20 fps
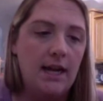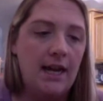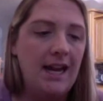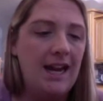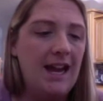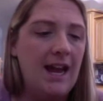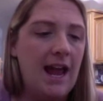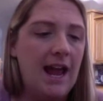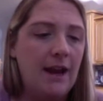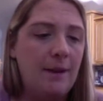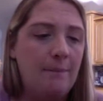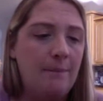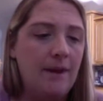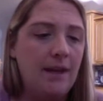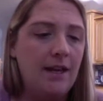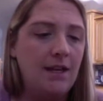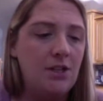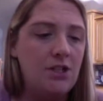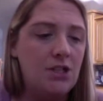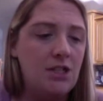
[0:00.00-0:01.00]
It had a
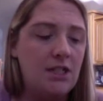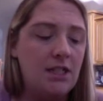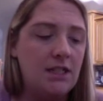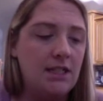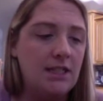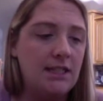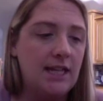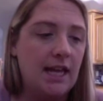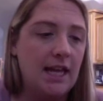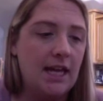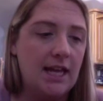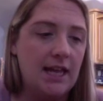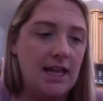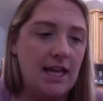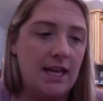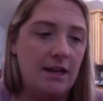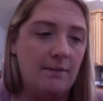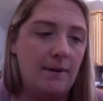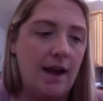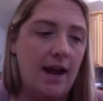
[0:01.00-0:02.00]
big shield-like
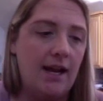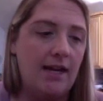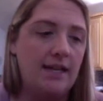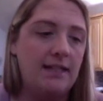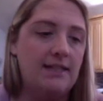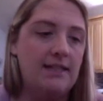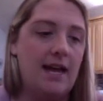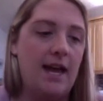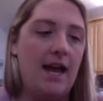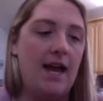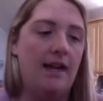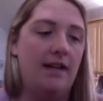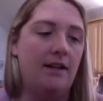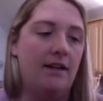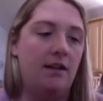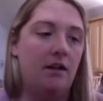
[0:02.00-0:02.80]
thing behind its head.